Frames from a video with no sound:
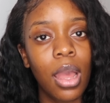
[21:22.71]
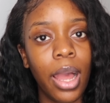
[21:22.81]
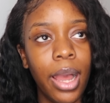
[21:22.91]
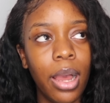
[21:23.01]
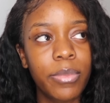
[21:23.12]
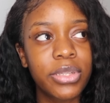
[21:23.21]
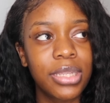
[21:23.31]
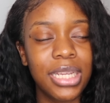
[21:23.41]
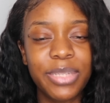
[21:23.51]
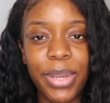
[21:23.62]
So
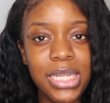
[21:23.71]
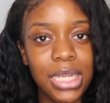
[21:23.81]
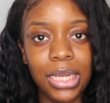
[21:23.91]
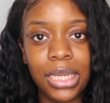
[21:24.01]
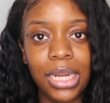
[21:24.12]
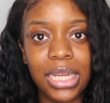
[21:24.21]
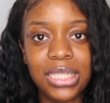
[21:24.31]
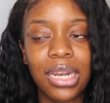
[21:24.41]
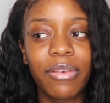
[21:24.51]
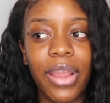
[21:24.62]
that is basically an
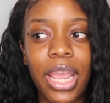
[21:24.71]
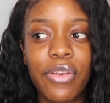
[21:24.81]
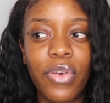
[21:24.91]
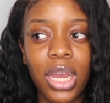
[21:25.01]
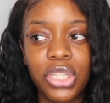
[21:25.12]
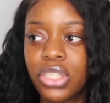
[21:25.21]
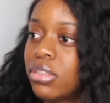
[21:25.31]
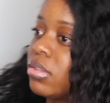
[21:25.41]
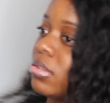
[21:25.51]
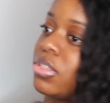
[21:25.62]
accelerated
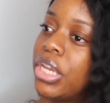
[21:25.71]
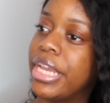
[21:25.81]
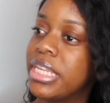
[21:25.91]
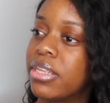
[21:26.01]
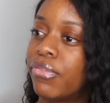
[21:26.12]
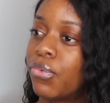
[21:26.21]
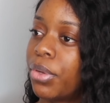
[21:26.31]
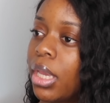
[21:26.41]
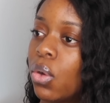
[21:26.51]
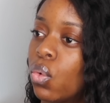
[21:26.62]
version, so it's a
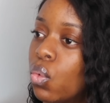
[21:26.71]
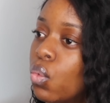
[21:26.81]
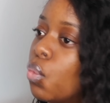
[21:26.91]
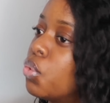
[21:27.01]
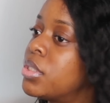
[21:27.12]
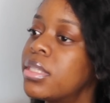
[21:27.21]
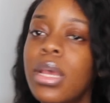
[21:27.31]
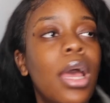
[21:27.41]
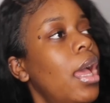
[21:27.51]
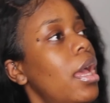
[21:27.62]
4-year course.
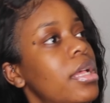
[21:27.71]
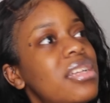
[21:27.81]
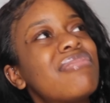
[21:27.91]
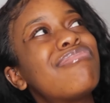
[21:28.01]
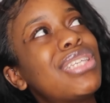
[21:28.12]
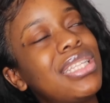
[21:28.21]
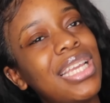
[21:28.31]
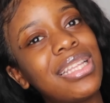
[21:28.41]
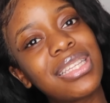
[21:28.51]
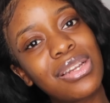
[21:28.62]
So
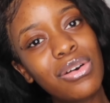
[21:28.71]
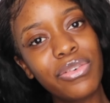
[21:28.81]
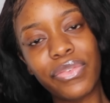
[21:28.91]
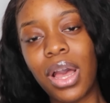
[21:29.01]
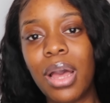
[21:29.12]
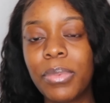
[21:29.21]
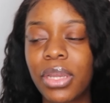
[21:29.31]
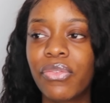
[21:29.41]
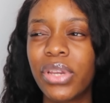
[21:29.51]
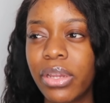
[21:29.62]
yeah, there's a lot of
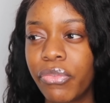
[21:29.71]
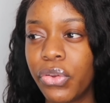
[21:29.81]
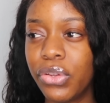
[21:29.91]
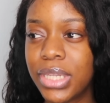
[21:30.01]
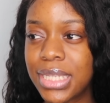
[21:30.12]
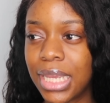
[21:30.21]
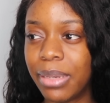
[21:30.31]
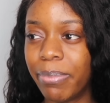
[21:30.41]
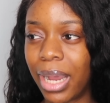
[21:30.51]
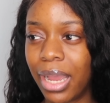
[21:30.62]
career routes
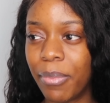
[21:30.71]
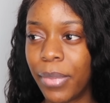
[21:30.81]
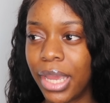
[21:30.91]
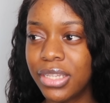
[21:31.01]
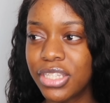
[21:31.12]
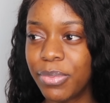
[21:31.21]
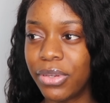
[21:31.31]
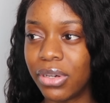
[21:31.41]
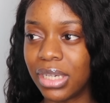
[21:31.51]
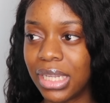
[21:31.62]
in biomed, to be
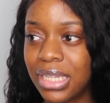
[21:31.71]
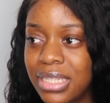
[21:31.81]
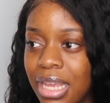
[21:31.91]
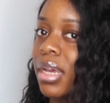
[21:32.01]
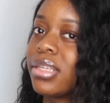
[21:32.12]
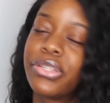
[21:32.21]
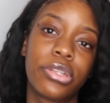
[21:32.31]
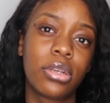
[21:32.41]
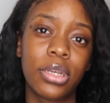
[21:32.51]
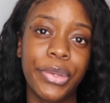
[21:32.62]
honest. Yeah,
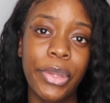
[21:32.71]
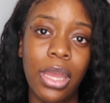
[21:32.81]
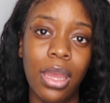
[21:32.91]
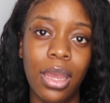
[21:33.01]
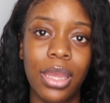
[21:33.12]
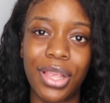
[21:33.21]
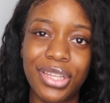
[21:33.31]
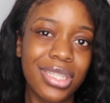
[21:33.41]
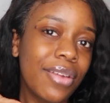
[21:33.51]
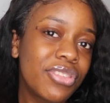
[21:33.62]
so you
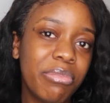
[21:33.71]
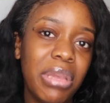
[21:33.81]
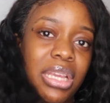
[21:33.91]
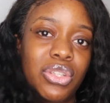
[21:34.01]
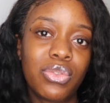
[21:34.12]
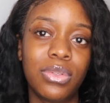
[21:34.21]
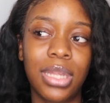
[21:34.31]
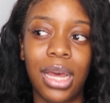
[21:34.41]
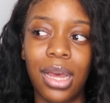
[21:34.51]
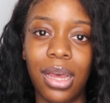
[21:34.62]
just have to make sure
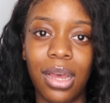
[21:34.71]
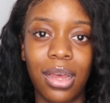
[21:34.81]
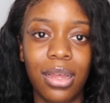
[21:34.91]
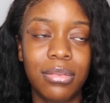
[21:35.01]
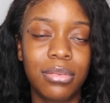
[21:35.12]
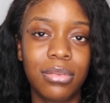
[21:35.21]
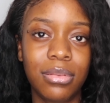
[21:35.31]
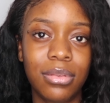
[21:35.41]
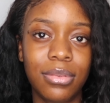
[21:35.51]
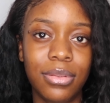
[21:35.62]
that
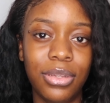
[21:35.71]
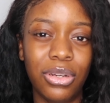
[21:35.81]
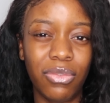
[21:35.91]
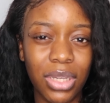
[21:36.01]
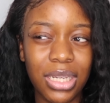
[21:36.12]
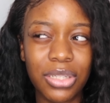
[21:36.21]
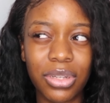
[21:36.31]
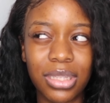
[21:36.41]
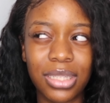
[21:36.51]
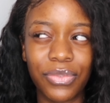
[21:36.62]
you're really
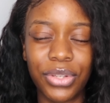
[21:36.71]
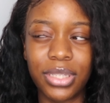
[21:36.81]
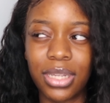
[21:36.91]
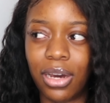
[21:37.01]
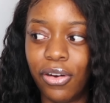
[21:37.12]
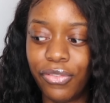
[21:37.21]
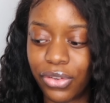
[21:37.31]
doing this for yourself.